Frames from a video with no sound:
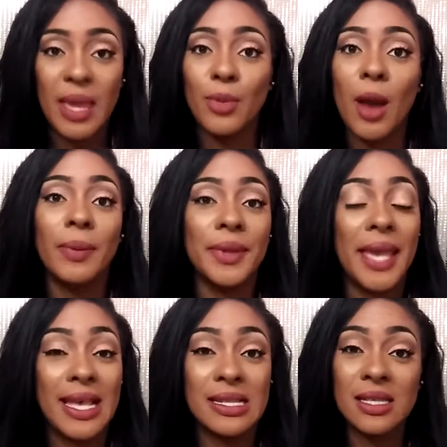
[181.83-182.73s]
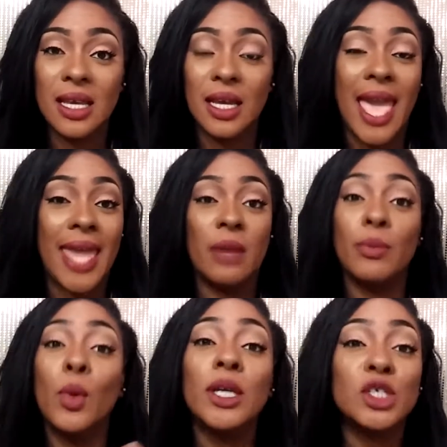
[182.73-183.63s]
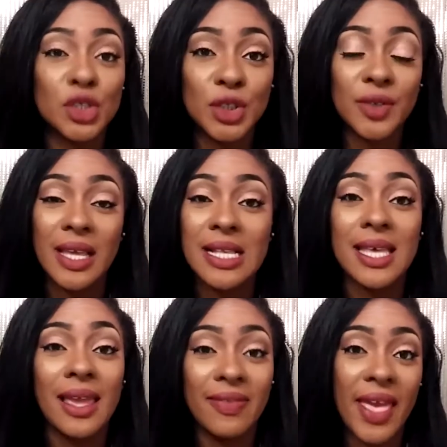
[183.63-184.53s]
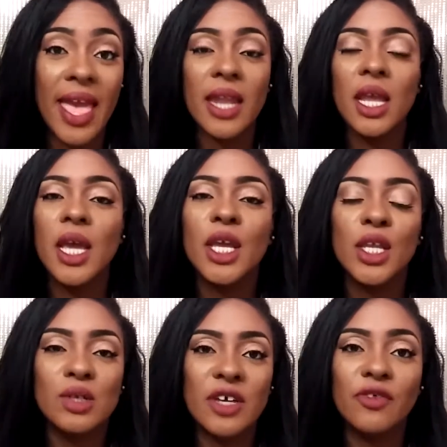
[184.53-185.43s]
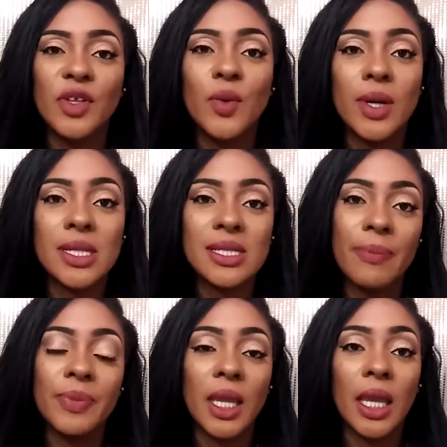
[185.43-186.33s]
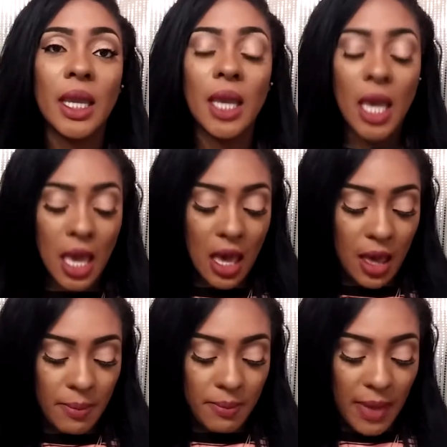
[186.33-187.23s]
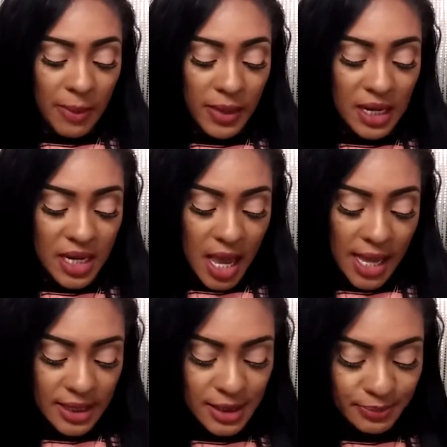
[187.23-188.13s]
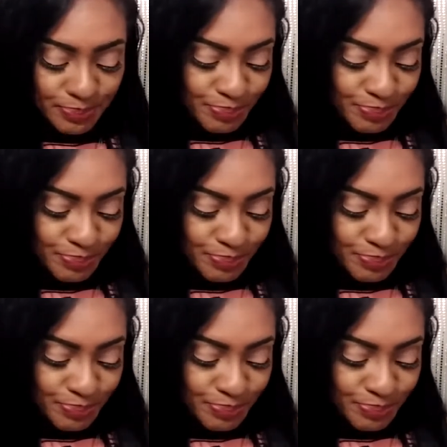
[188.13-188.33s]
It probably has added moisture, things like that. You definitely want something, maybe not